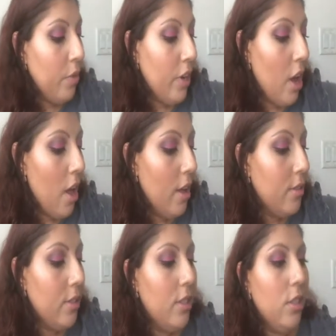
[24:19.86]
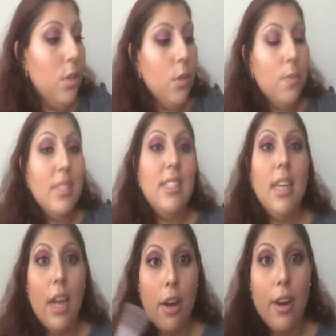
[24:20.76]
Moving on to
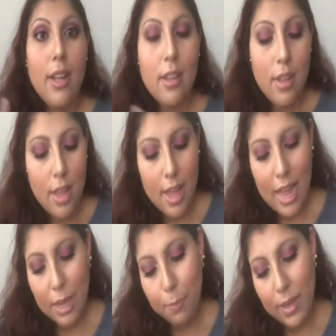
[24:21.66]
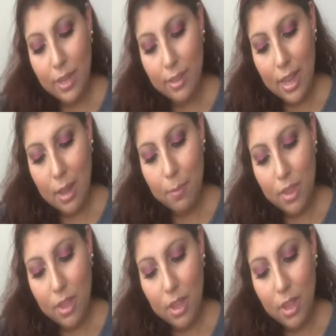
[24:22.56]
mascara, I picked
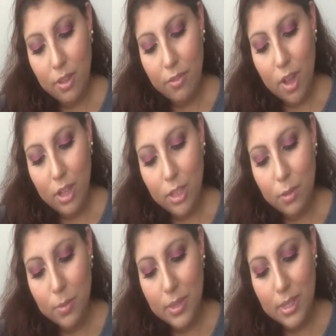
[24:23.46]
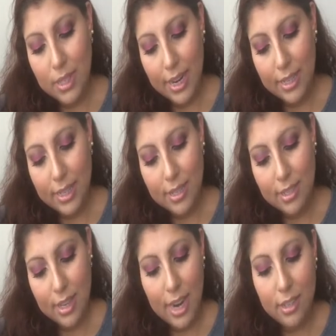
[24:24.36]
up the Volume
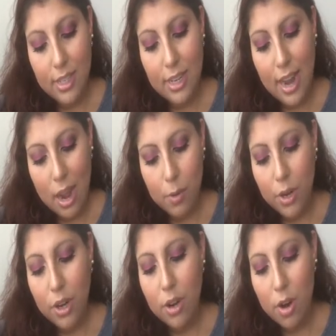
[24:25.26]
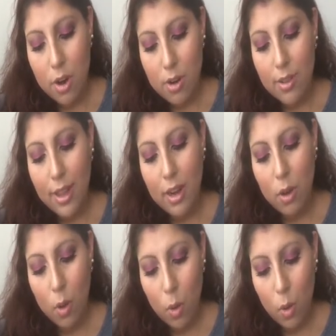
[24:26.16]
Stylist 18-Hour Curl
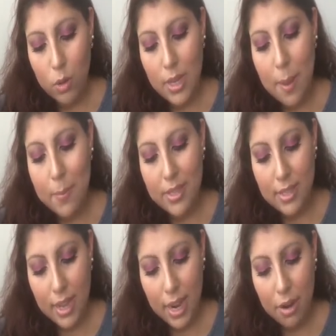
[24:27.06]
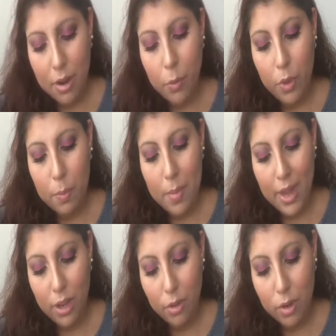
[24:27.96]
and Hold Mascara with
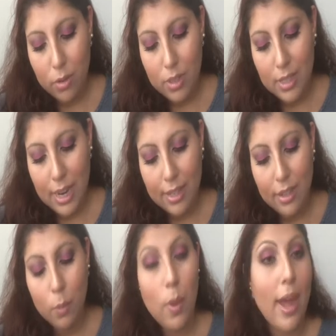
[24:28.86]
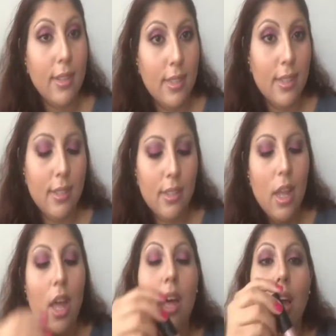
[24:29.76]
Micro Styling Waxes.
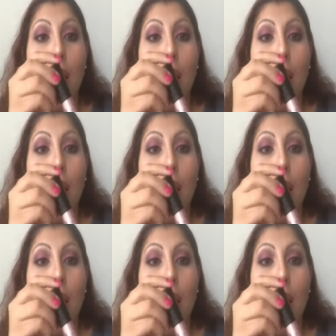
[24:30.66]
